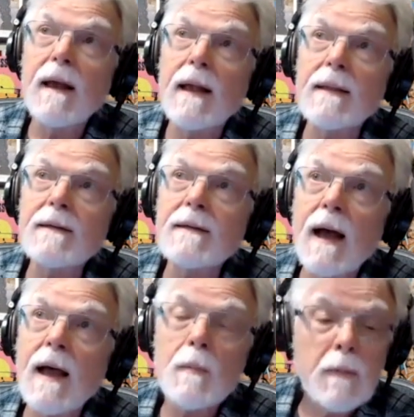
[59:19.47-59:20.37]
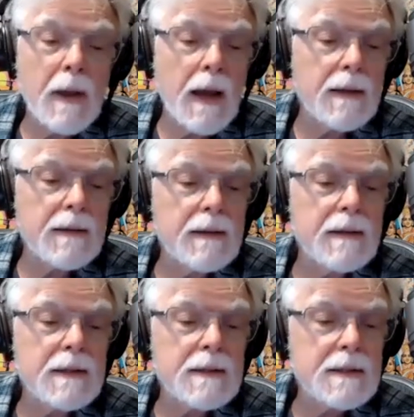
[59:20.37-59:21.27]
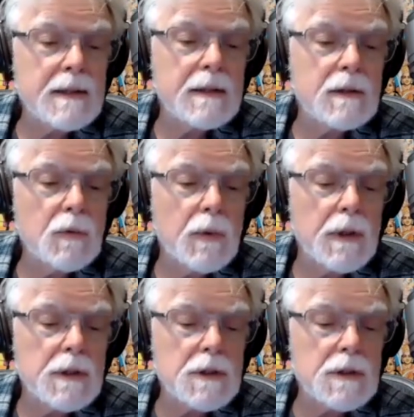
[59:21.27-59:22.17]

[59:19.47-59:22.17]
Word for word: at the time about the extent to which